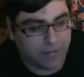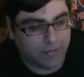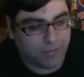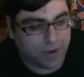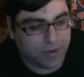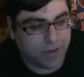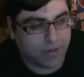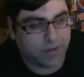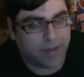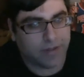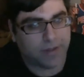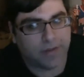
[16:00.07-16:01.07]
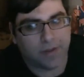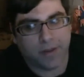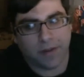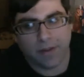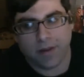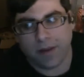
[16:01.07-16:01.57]
President Clinton.
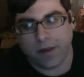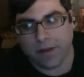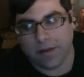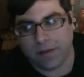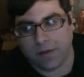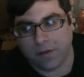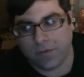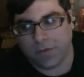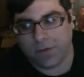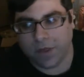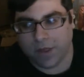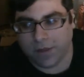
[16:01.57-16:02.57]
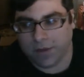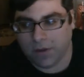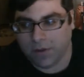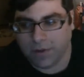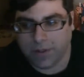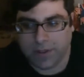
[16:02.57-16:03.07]
Those of you that
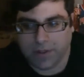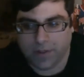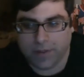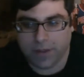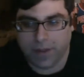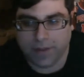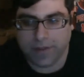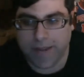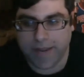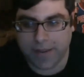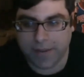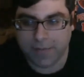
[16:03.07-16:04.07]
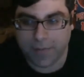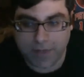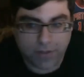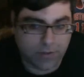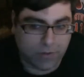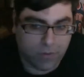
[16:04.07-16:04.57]
know the Dayton Peace
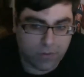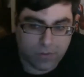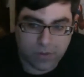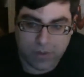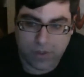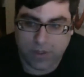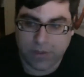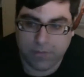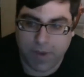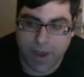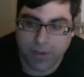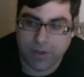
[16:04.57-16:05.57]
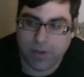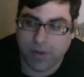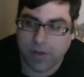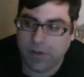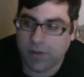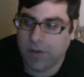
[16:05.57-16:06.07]
Accords in Bosnia
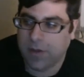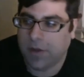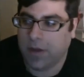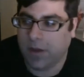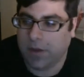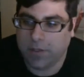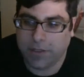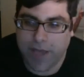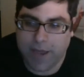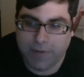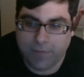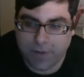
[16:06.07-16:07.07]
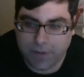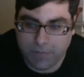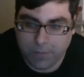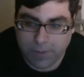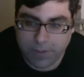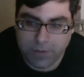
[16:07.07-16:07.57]
could not have been
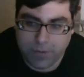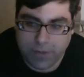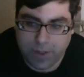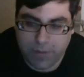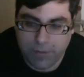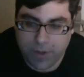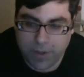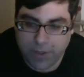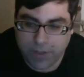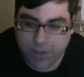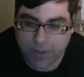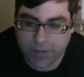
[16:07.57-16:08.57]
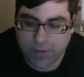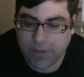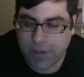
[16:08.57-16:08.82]
completed without President Clinton.